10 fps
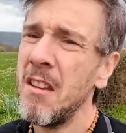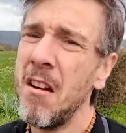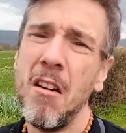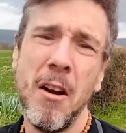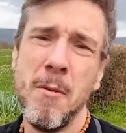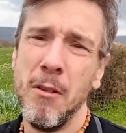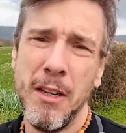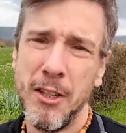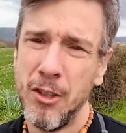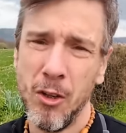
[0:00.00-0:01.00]
Oh, I'm not
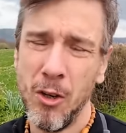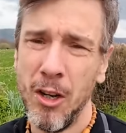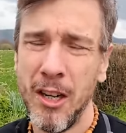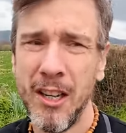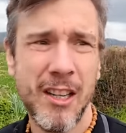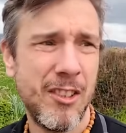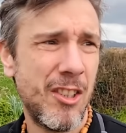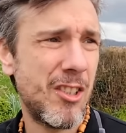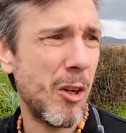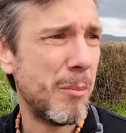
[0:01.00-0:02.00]
really sure. I
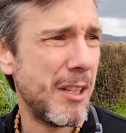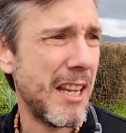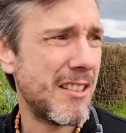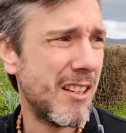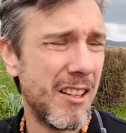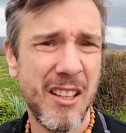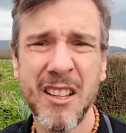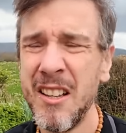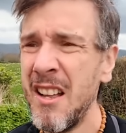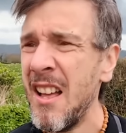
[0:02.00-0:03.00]
just stopped here to
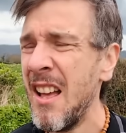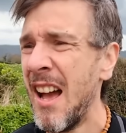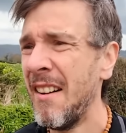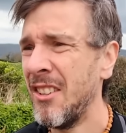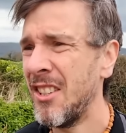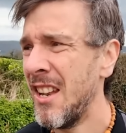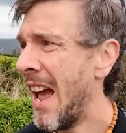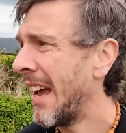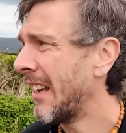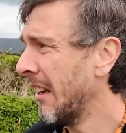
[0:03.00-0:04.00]
have a
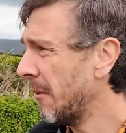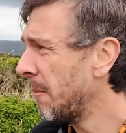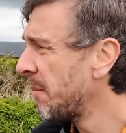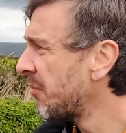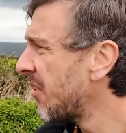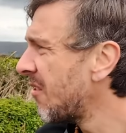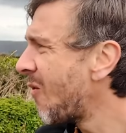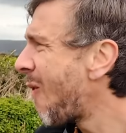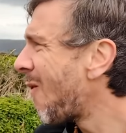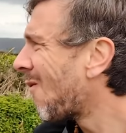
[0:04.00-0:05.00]
snack and
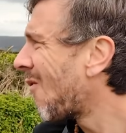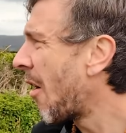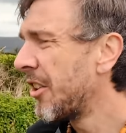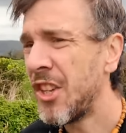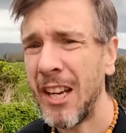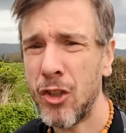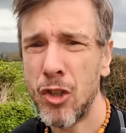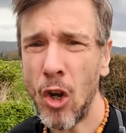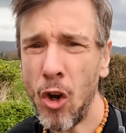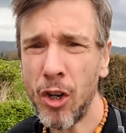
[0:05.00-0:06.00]
take
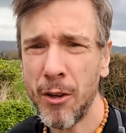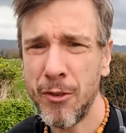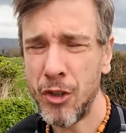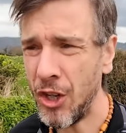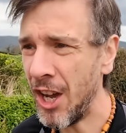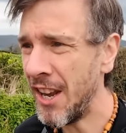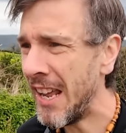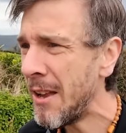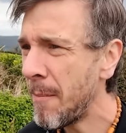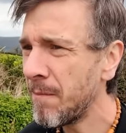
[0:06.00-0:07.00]
stock of the
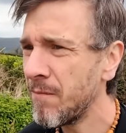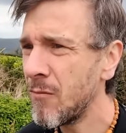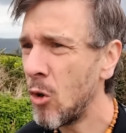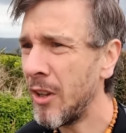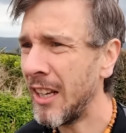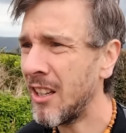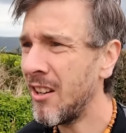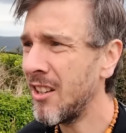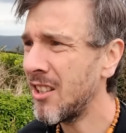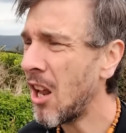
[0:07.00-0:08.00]
journey, all that
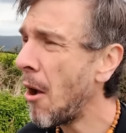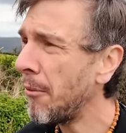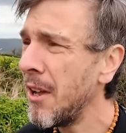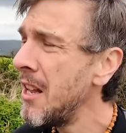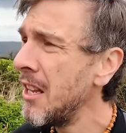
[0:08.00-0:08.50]
kind of stuff.